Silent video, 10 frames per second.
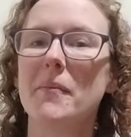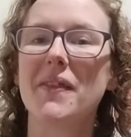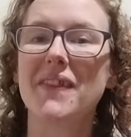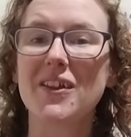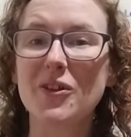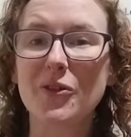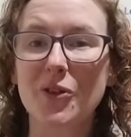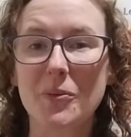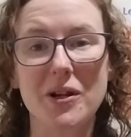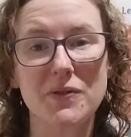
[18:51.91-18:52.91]
But thank you
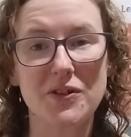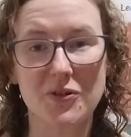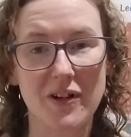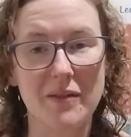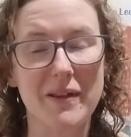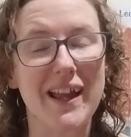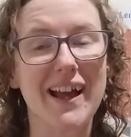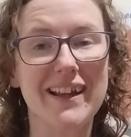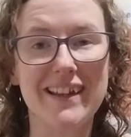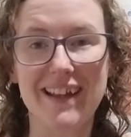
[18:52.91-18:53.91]
so much for joining me
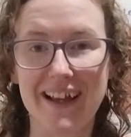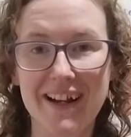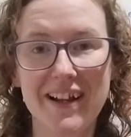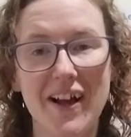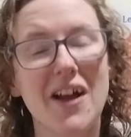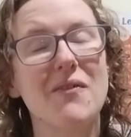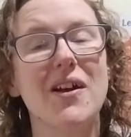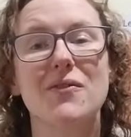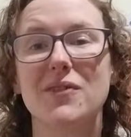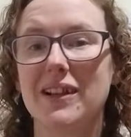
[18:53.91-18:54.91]
again. I've
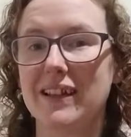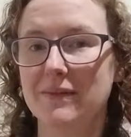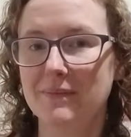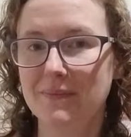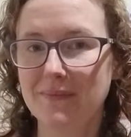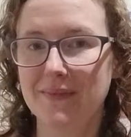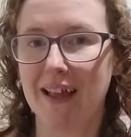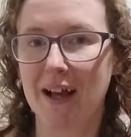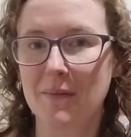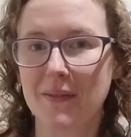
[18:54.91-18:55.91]
had a really
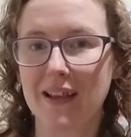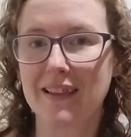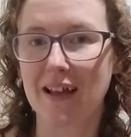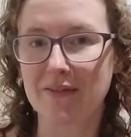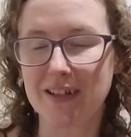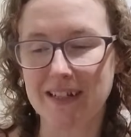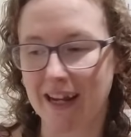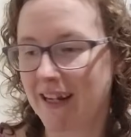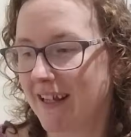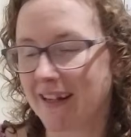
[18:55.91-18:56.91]
lovely
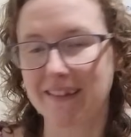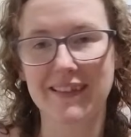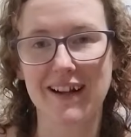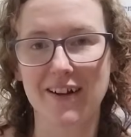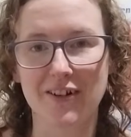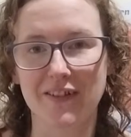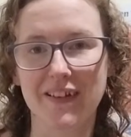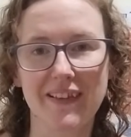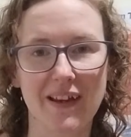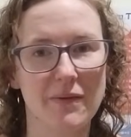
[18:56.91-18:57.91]
day getting started on
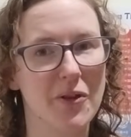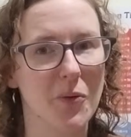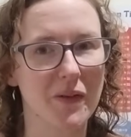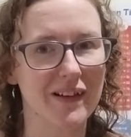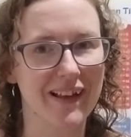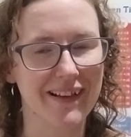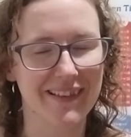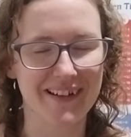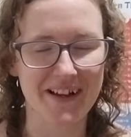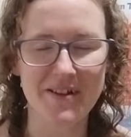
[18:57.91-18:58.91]
this, even though it was a late
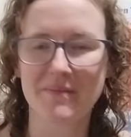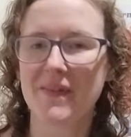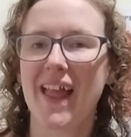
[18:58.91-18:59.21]
start.